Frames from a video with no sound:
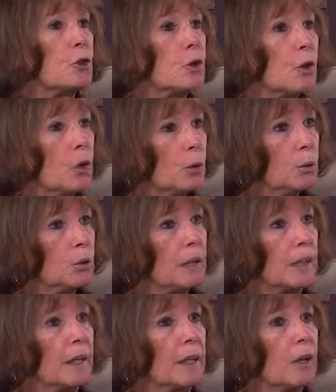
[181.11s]
or
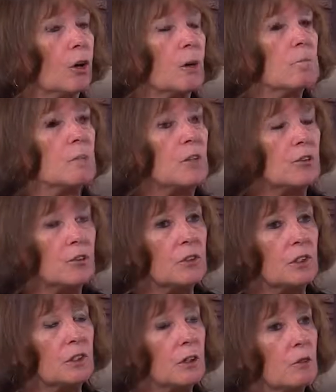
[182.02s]
lonely or
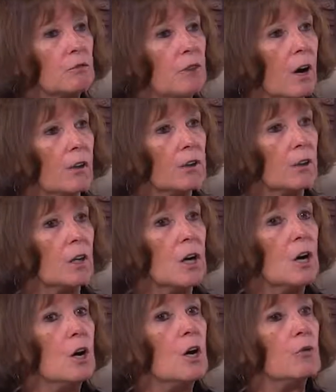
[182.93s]
missing their father
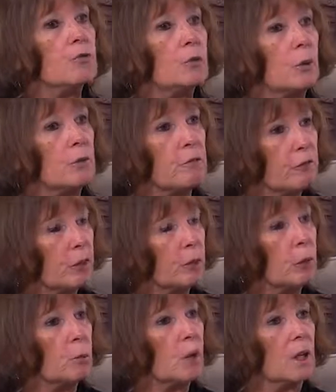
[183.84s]
for
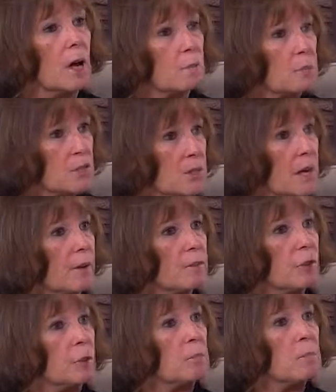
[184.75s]
fear it will
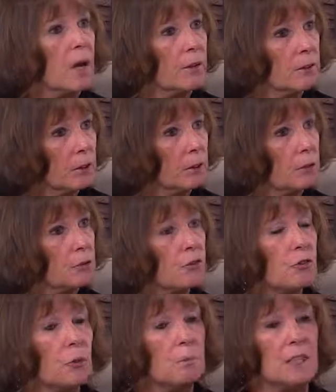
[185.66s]
upset their mother.
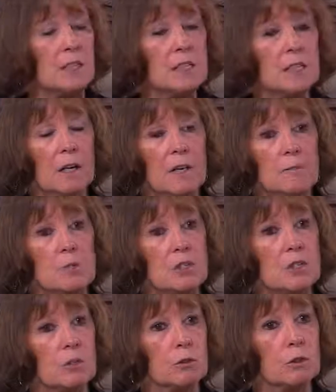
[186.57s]
So many
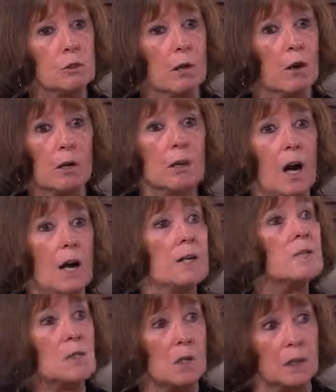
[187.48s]
times children are
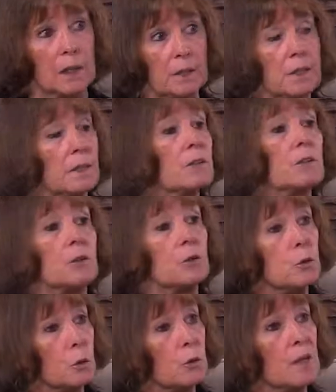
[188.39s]
isolated in their
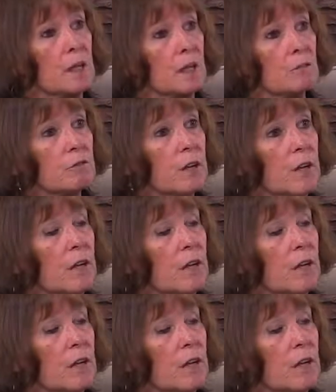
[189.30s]
grief.